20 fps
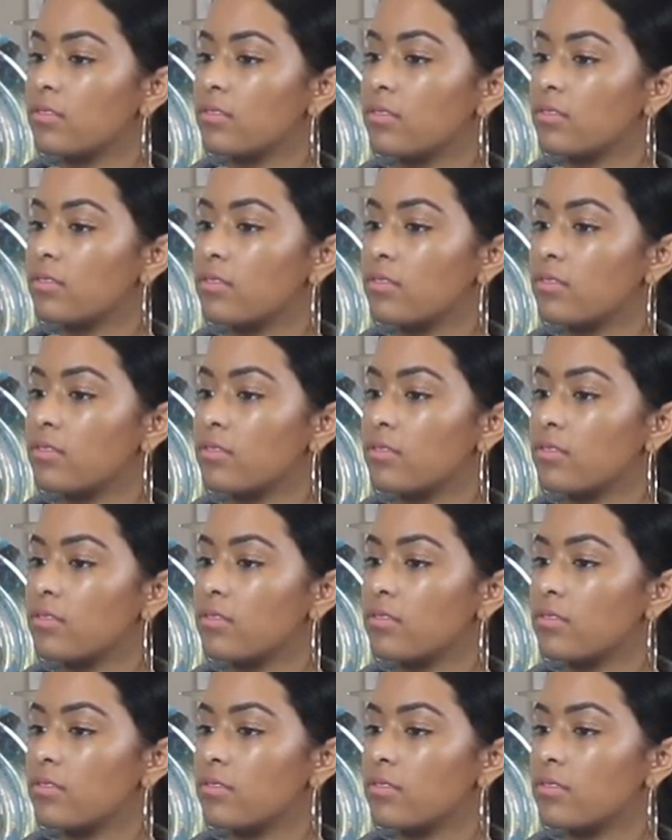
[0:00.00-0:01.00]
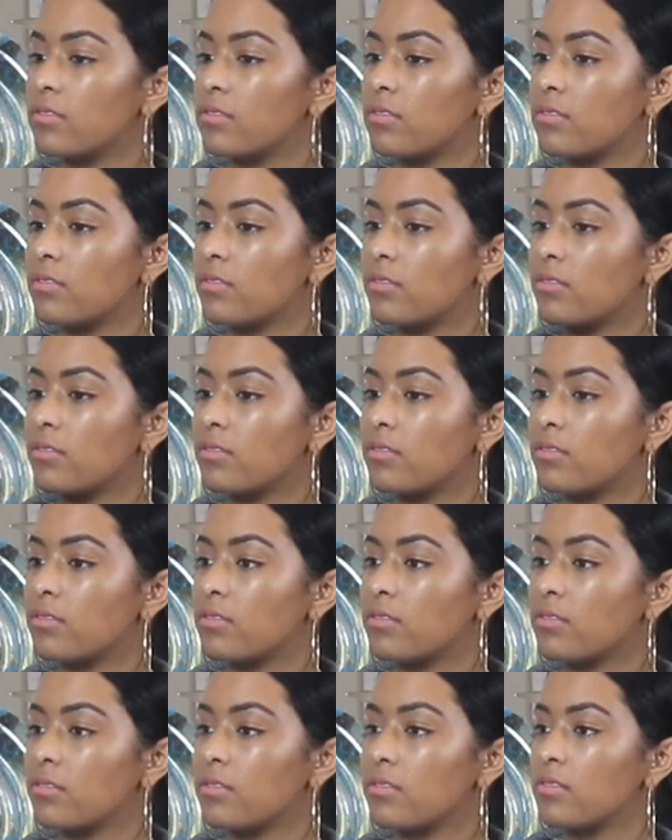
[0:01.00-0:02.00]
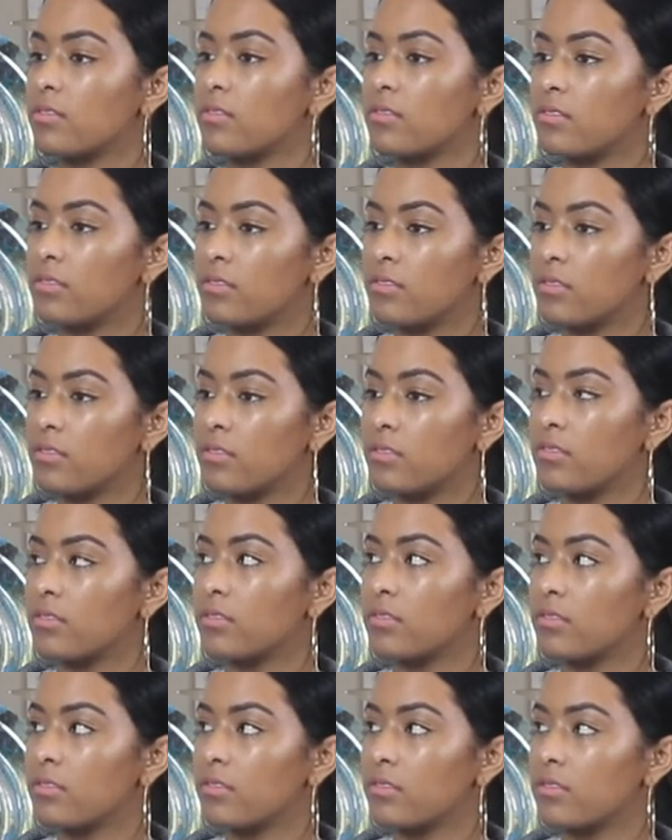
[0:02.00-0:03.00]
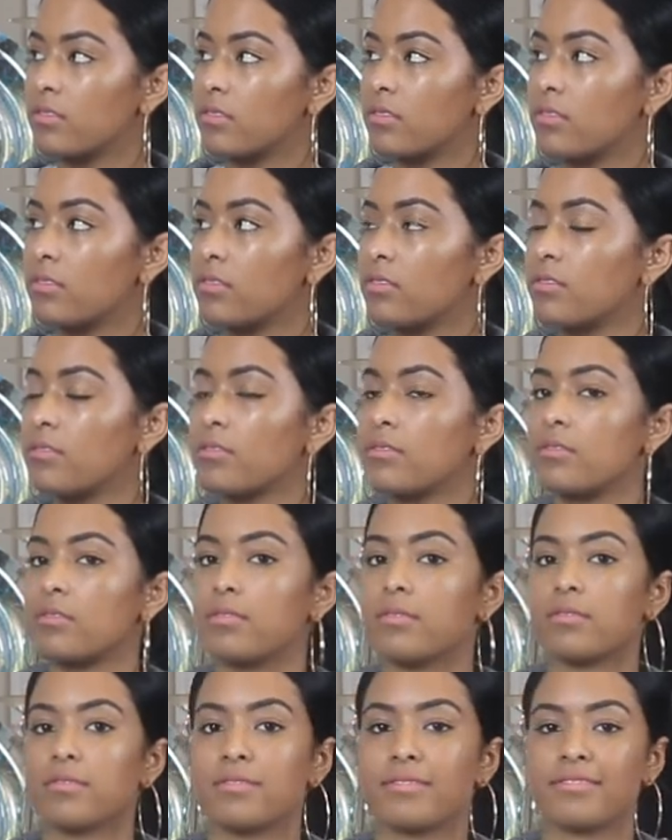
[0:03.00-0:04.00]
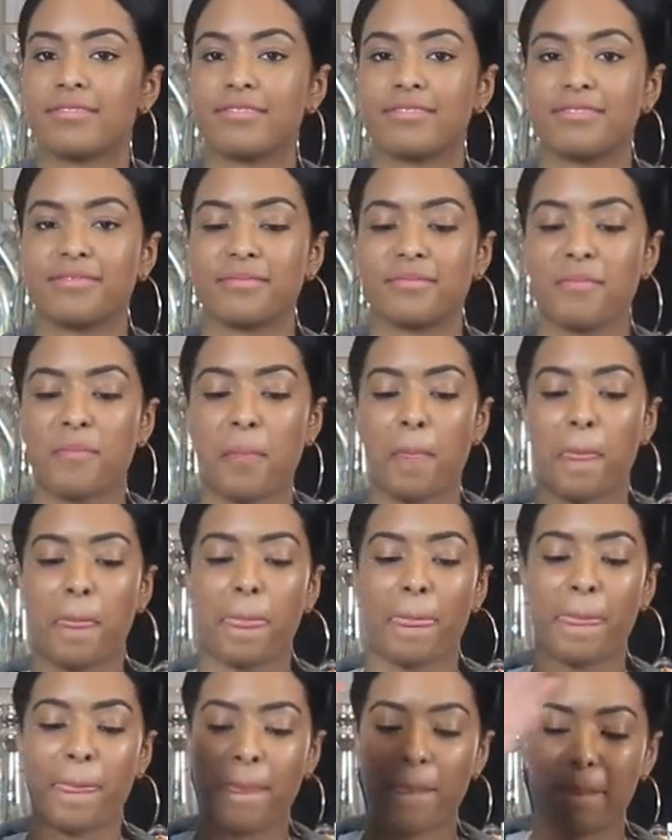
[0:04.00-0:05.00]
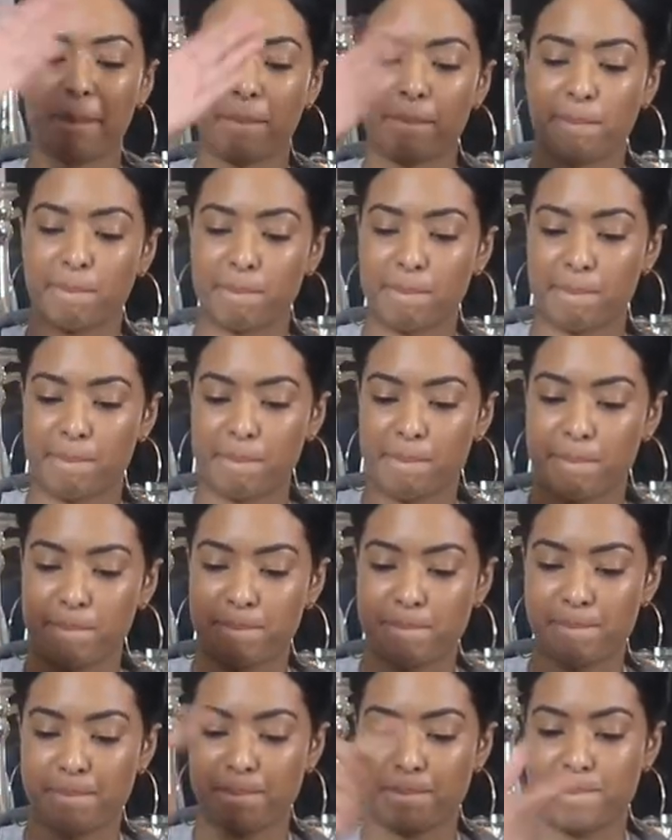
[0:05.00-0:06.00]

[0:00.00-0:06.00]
The person shown says nothing.